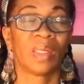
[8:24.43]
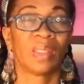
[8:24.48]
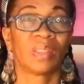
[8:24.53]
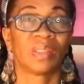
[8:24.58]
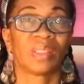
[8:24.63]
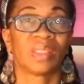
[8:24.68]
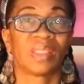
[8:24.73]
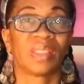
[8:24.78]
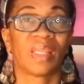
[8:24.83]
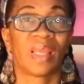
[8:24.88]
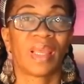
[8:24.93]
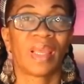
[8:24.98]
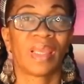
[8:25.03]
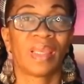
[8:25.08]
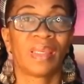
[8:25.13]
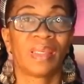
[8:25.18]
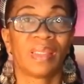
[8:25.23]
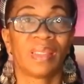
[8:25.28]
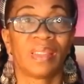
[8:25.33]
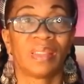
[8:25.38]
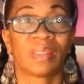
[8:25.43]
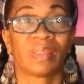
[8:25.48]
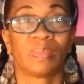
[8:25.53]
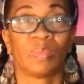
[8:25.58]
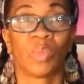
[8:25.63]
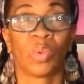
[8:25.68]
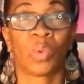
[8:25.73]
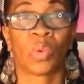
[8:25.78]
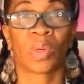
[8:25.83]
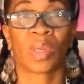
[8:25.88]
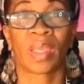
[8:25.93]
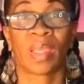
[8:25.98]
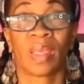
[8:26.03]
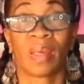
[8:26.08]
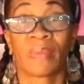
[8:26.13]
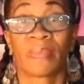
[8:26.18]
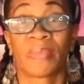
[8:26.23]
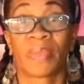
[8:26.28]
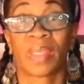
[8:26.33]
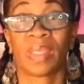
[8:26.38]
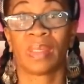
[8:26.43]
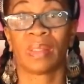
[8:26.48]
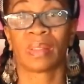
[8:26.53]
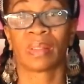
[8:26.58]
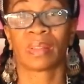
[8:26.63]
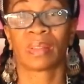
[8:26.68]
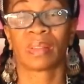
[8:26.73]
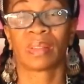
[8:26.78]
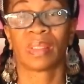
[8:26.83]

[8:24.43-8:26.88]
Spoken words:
today is more healthier